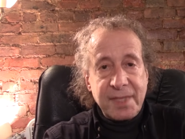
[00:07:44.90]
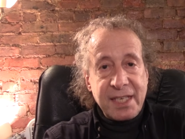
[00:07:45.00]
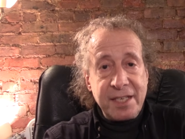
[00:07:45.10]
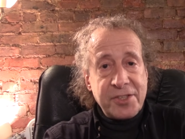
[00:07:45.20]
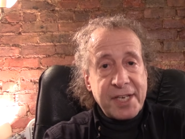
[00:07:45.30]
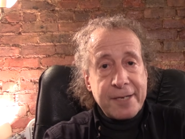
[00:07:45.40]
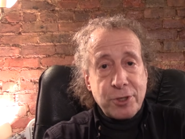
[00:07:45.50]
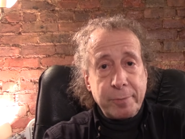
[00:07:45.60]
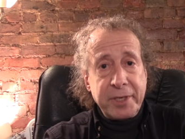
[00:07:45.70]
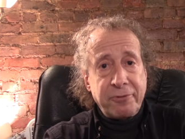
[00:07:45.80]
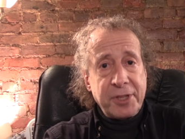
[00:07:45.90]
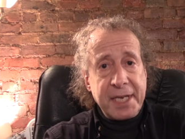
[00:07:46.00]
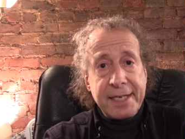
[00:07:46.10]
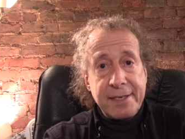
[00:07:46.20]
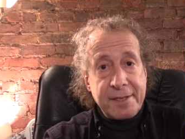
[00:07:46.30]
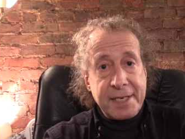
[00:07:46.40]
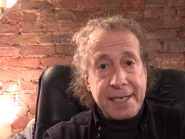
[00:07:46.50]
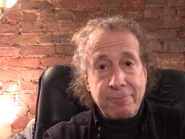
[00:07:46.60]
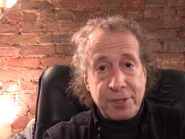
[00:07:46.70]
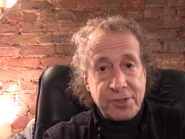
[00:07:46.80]
He'd scheduled me for the end of the
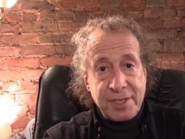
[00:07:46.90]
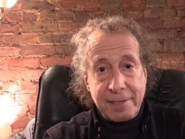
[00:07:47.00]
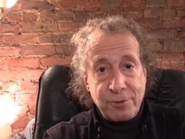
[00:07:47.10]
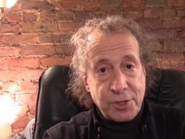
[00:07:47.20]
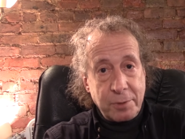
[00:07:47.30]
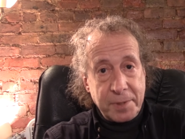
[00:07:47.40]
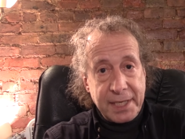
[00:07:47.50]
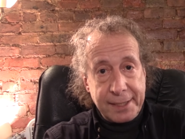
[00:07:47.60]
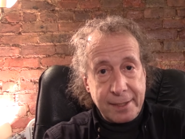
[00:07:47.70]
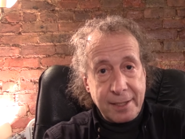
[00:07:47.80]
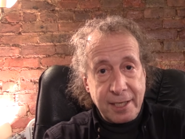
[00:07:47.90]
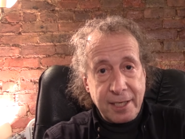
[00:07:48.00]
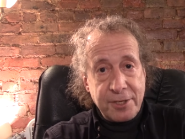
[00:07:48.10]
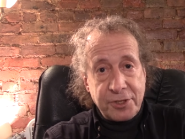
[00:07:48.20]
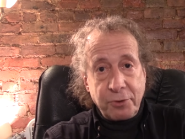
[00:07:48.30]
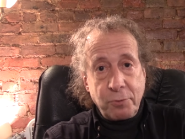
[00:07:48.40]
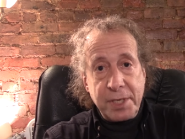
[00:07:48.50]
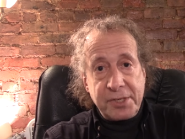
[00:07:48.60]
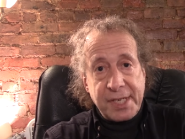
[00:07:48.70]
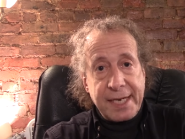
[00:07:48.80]
day when his time was open-ended. So
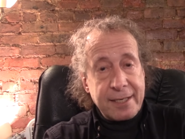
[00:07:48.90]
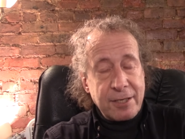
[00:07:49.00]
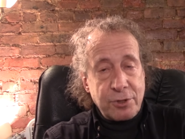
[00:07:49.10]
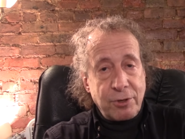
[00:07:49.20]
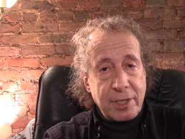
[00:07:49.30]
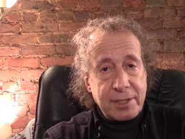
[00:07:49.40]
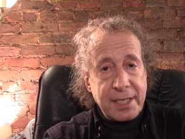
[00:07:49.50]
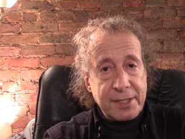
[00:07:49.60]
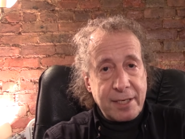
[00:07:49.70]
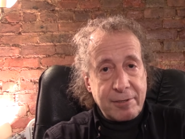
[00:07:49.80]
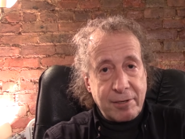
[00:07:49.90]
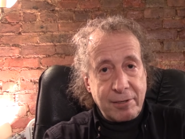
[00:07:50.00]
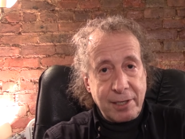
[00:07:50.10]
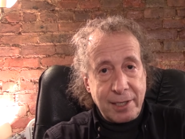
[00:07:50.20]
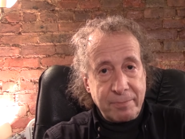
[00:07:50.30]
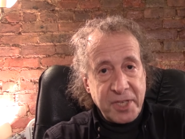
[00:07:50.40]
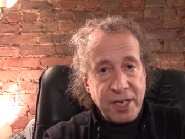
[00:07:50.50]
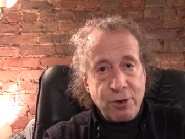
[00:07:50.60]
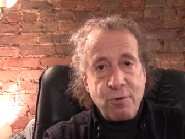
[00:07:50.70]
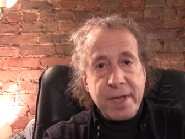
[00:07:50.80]
we sat and talked, and Dr. Kalam,
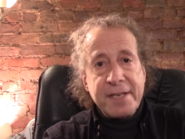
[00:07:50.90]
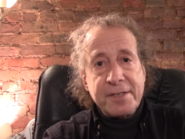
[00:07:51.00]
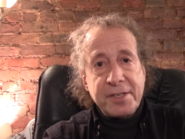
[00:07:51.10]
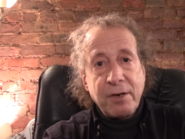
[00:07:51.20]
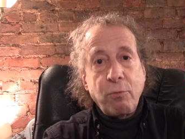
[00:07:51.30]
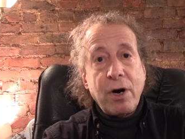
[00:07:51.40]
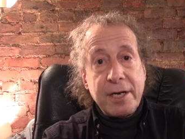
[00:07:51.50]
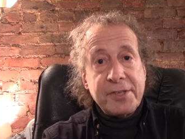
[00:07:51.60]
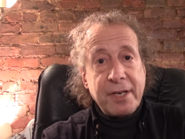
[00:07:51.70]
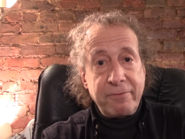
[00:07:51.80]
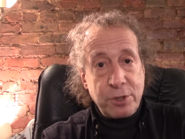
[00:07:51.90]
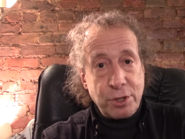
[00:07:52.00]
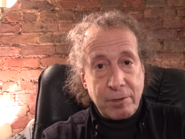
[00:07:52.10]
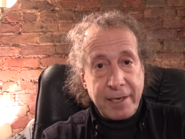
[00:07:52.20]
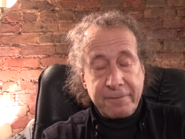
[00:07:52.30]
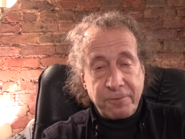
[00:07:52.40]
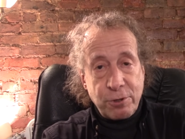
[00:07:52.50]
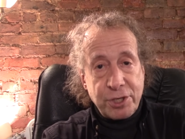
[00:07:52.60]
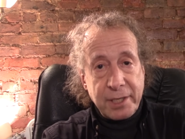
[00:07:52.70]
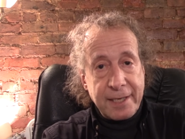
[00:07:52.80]
who was a visionary,
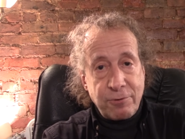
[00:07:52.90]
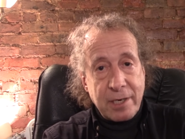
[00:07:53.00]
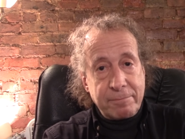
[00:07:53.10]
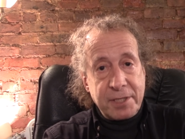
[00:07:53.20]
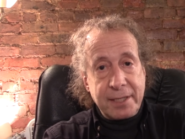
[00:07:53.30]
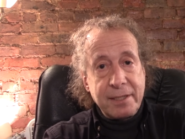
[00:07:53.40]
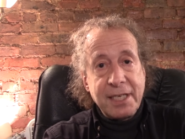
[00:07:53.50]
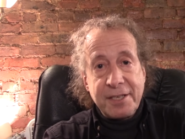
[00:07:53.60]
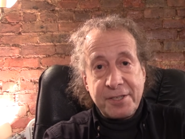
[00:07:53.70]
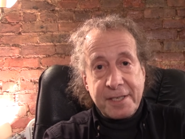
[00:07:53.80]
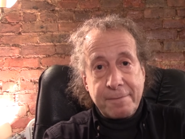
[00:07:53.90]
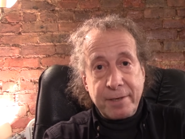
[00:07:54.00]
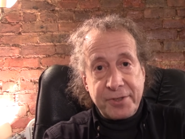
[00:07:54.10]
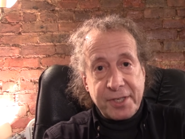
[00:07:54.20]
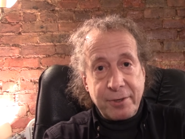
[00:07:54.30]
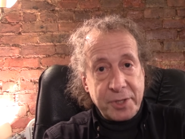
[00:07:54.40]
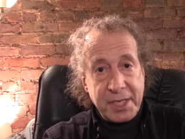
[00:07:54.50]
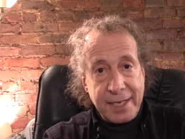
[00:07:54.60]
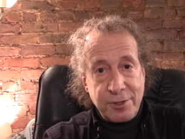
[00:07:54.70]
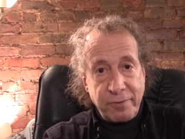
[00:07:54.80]
unfortunately dropped dead 6 months ago at
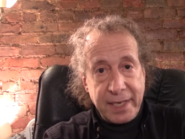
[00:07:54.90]
the age of